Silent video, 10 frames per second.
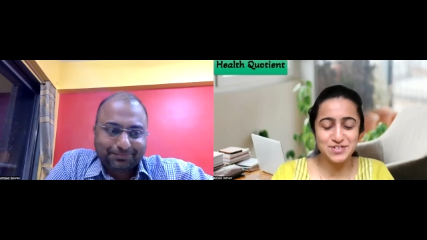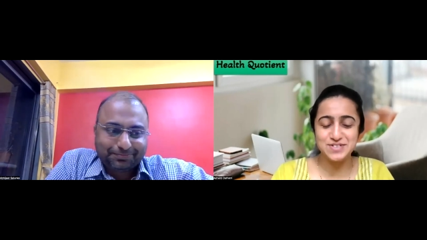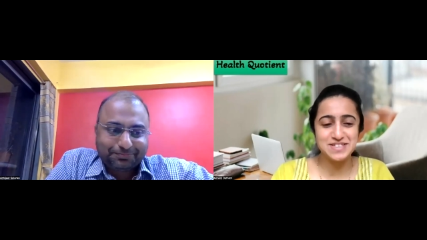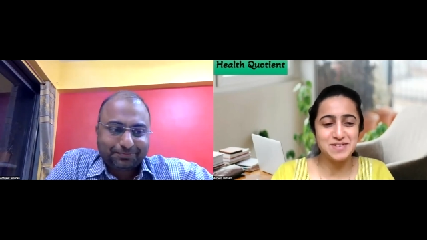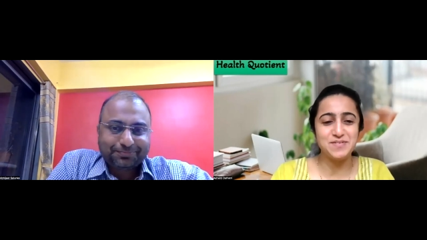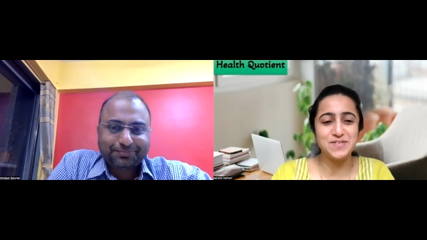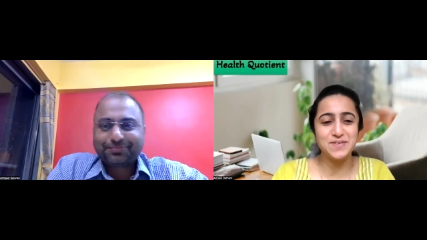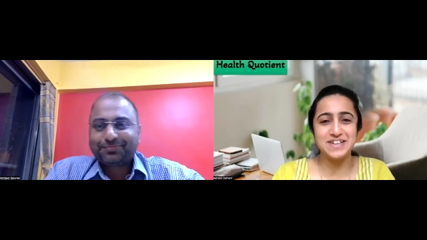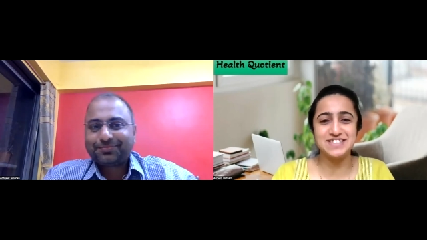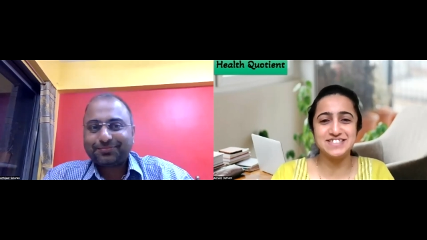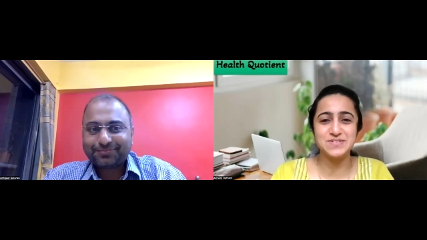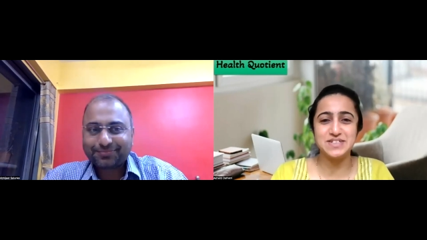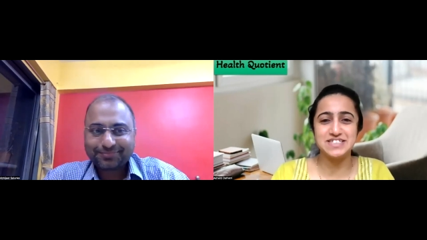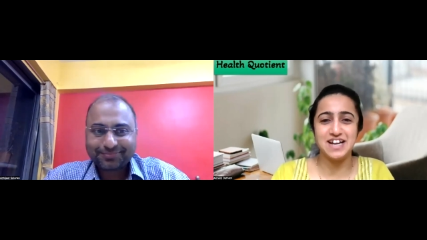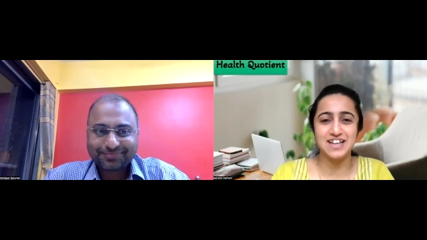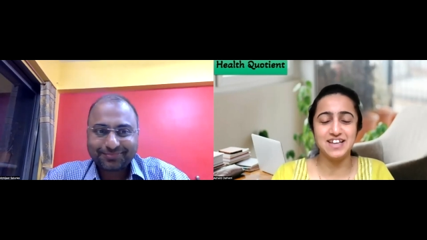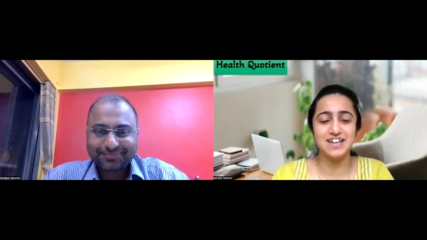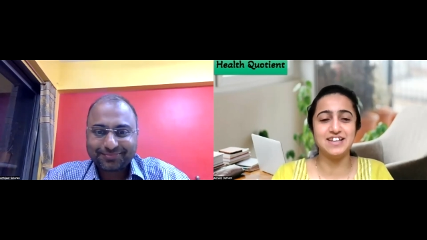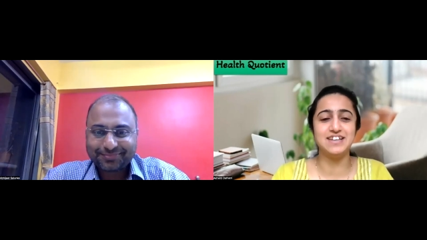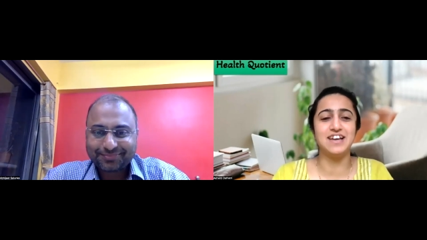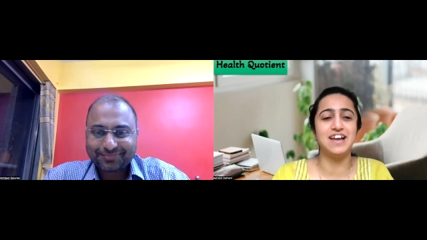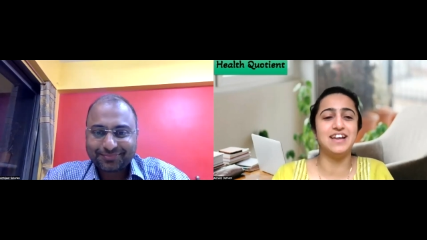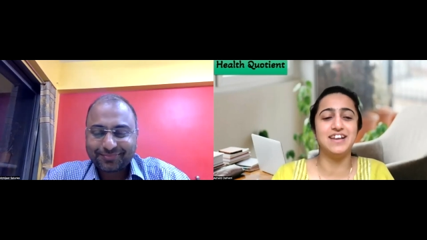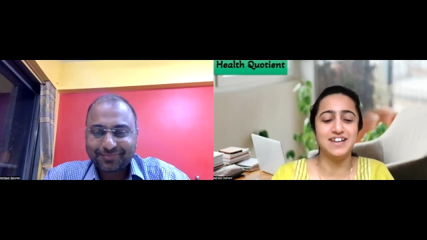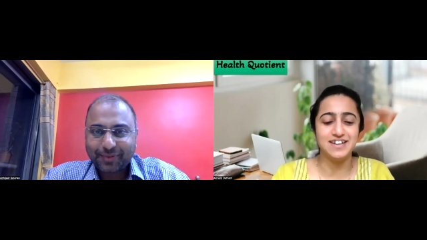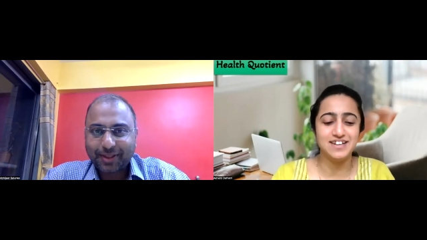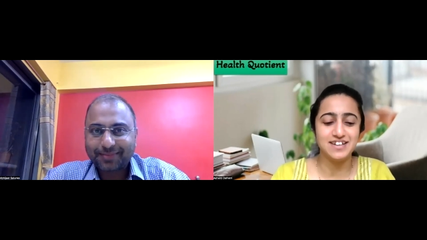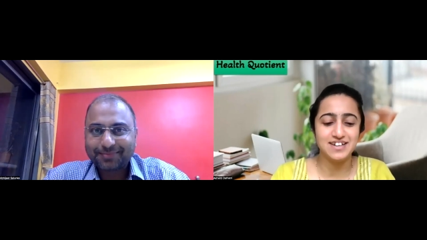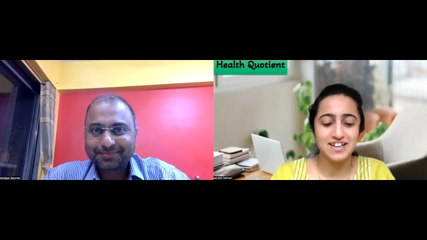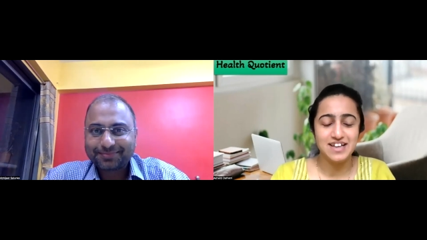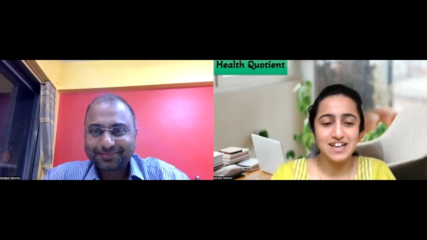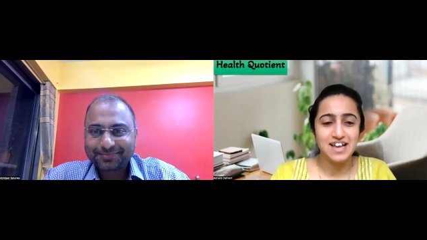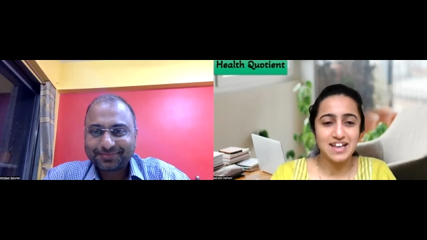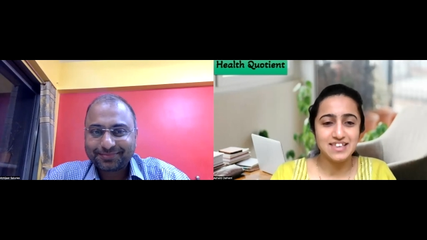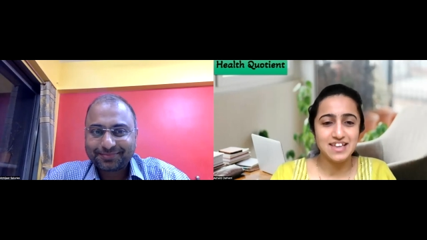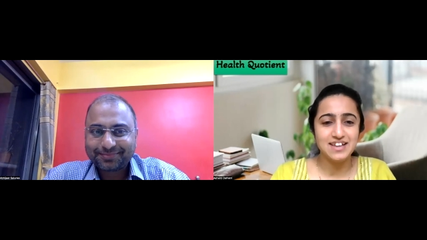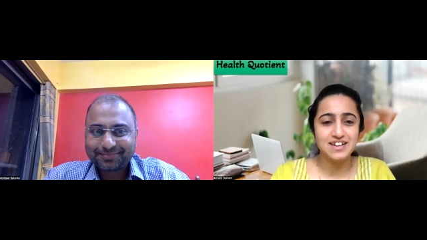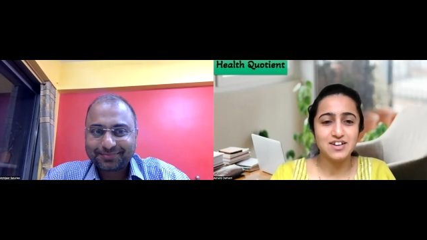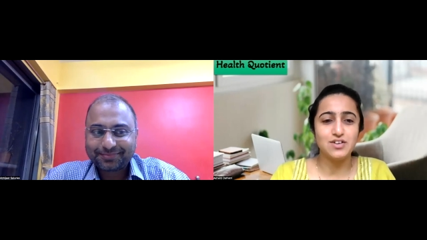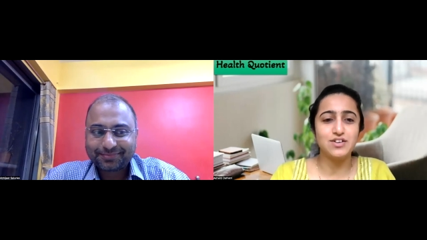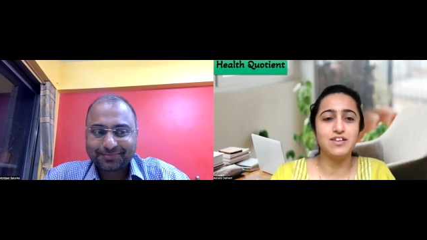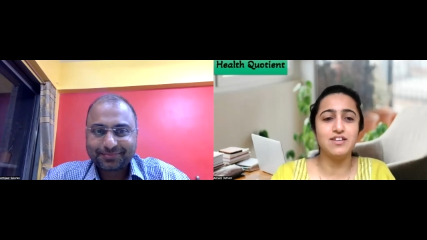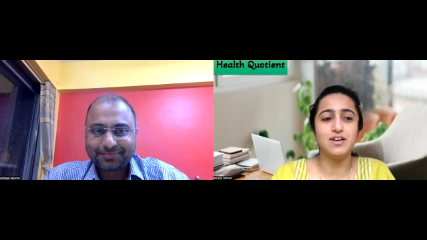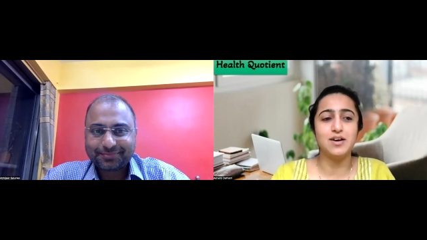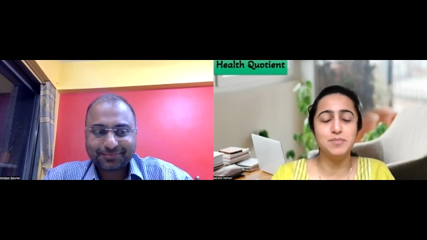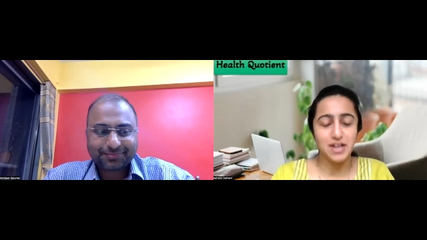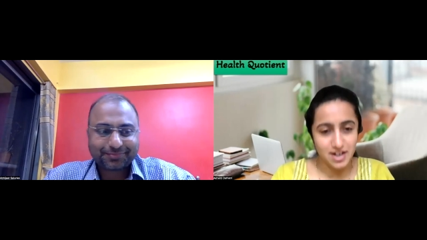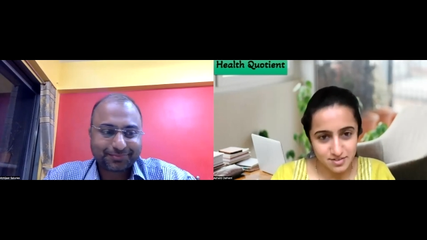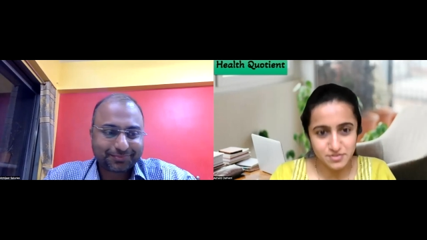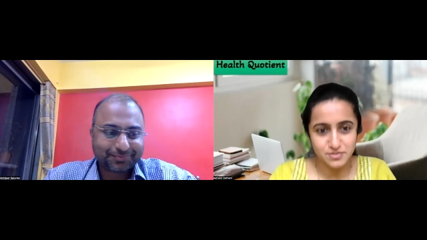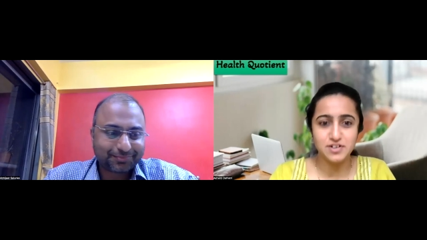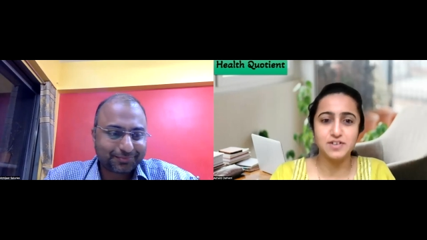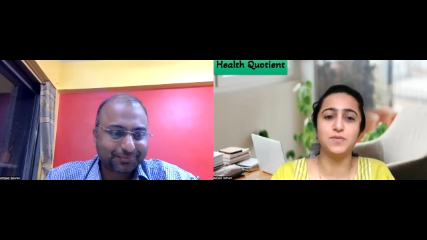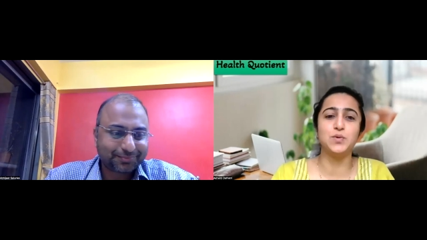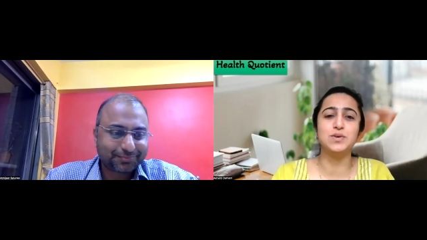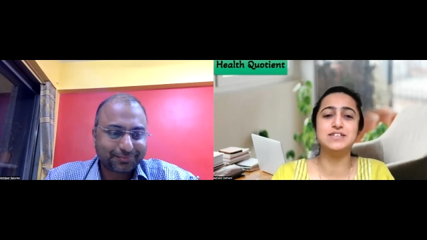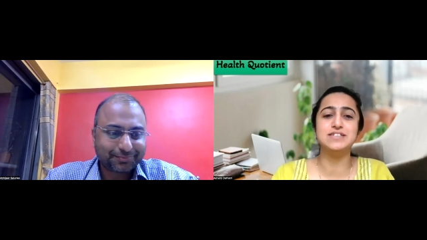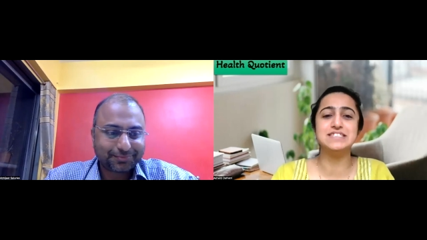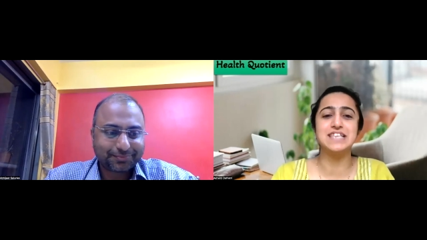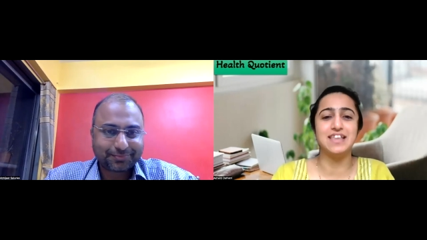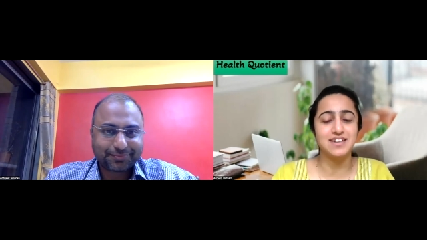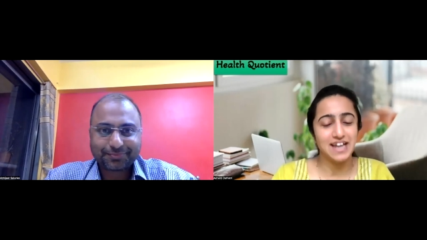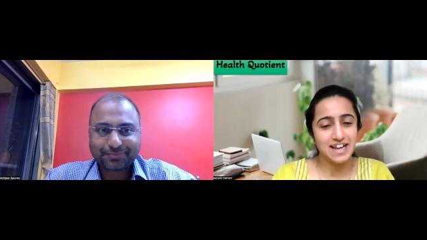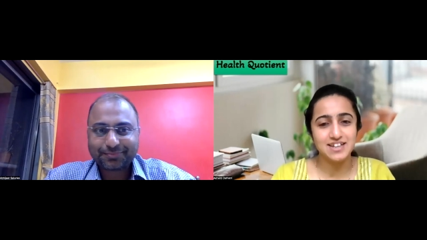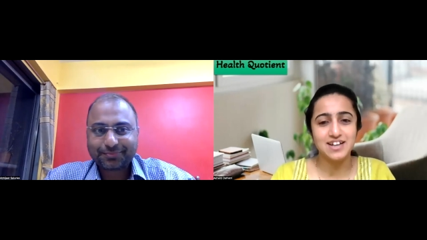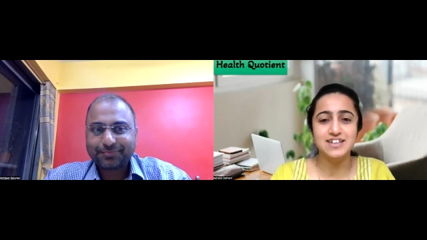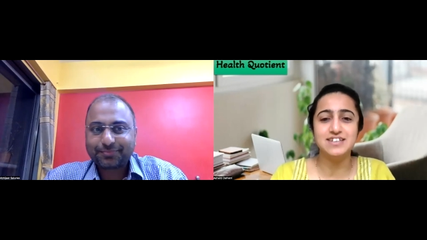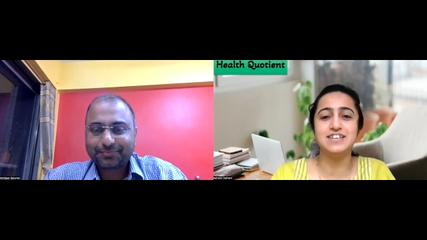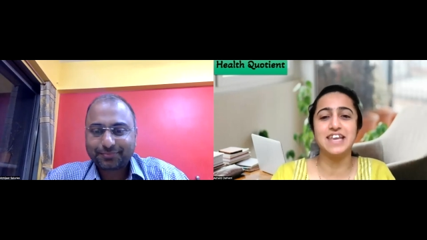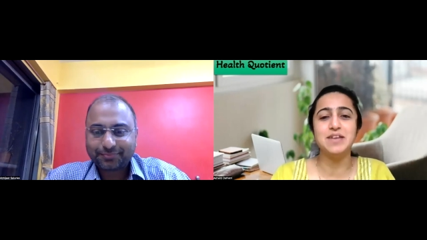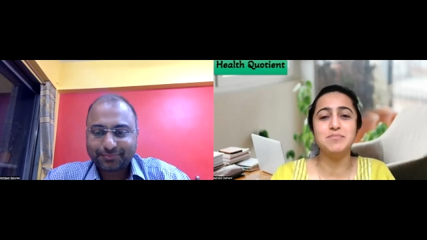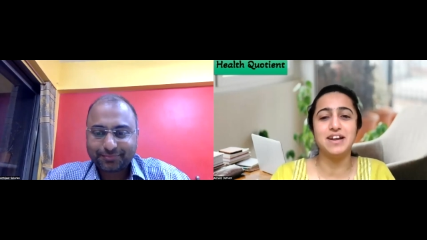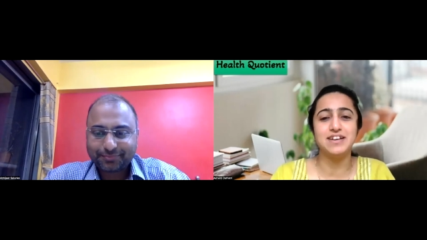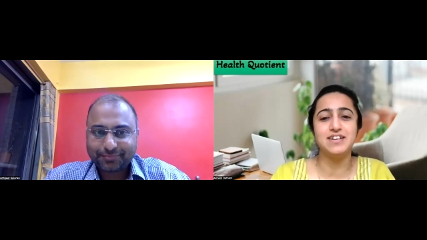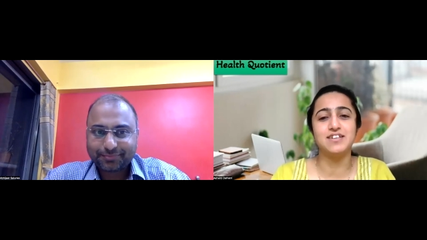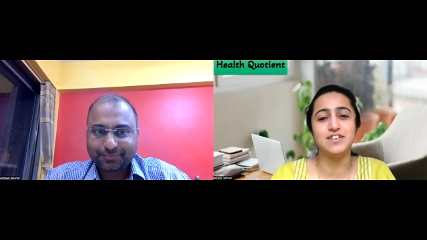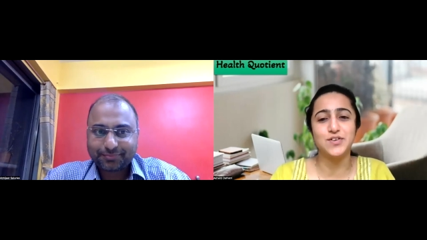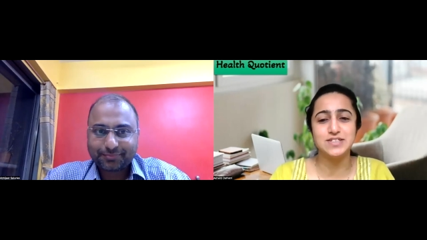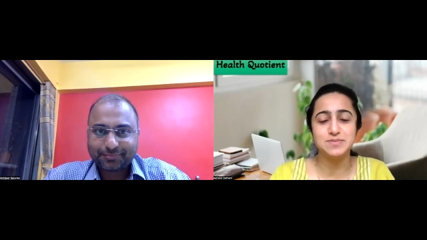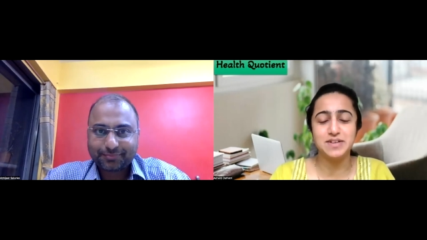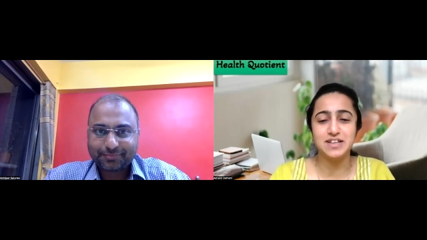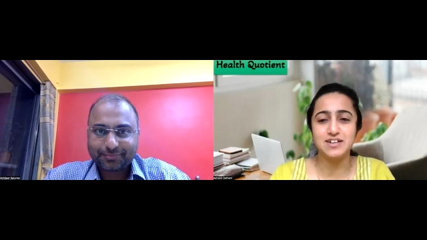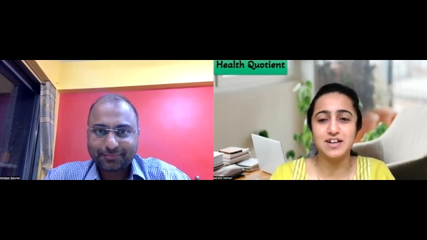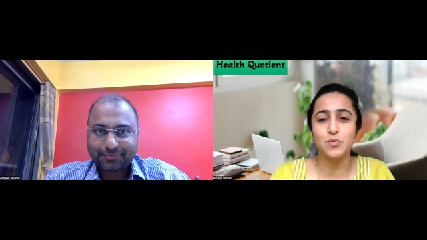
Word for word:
Speaker 1: are some of the questions which I had. And I think on behalf of our viewers and the entire team at Doyens Media, I